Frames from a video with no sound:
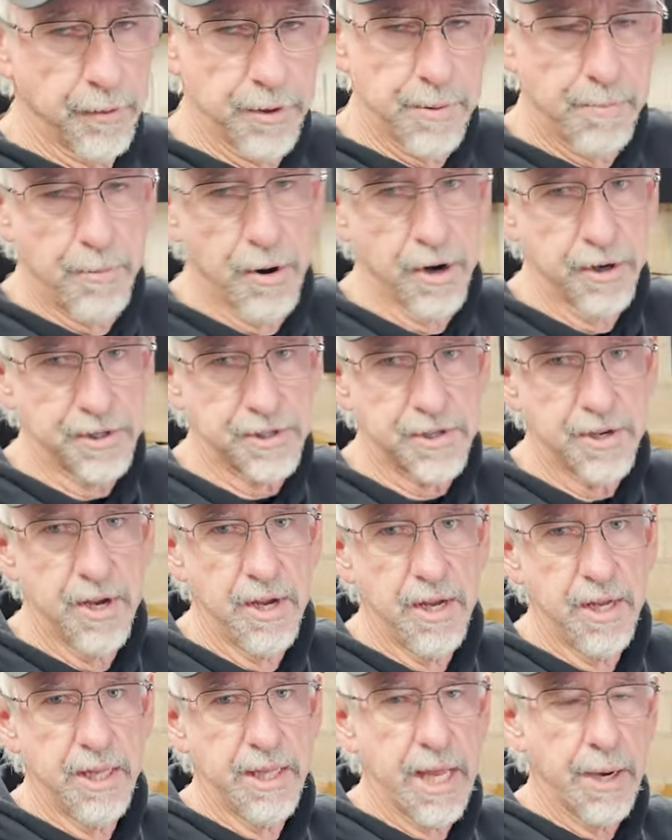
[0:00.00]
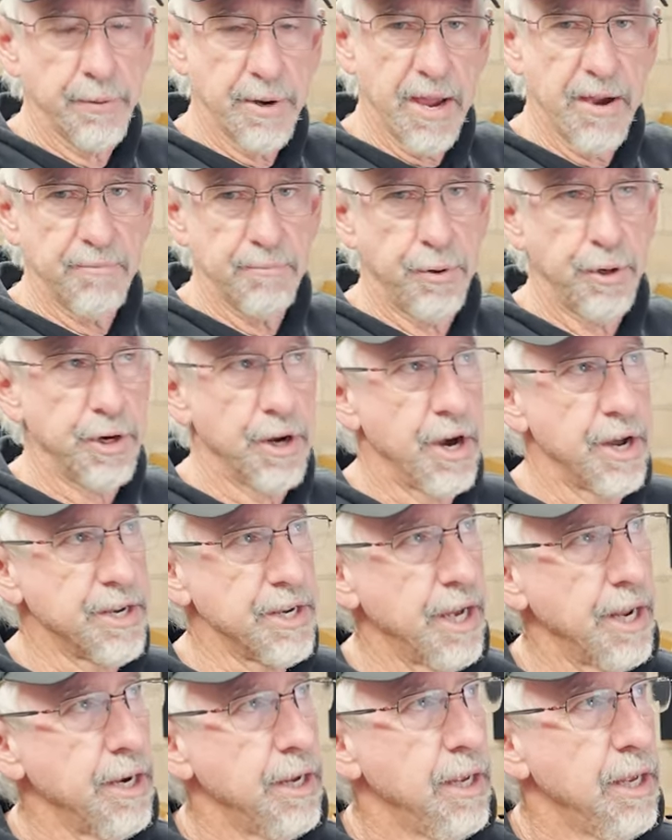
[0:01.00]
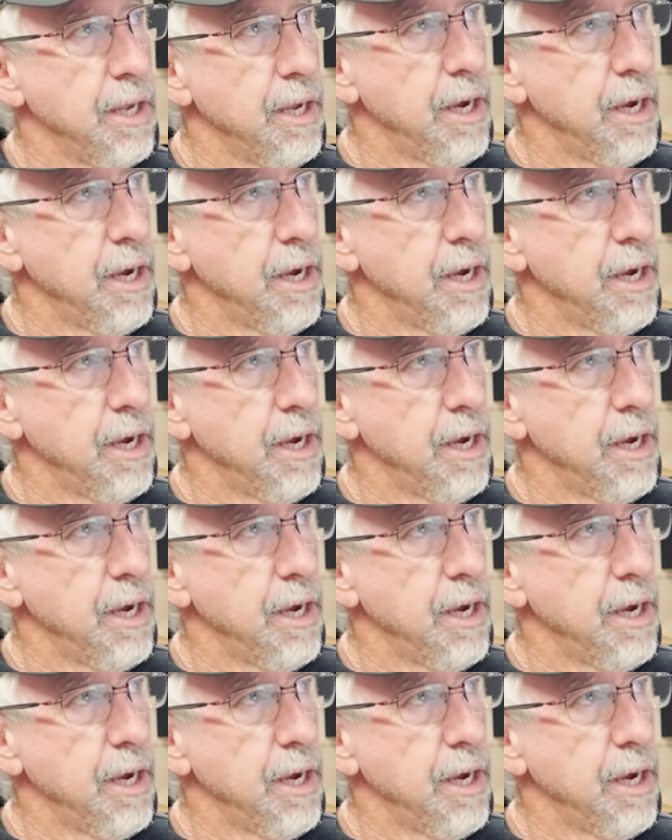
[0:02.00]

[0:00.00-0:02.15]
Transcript: with the parts that we haven't put on yet.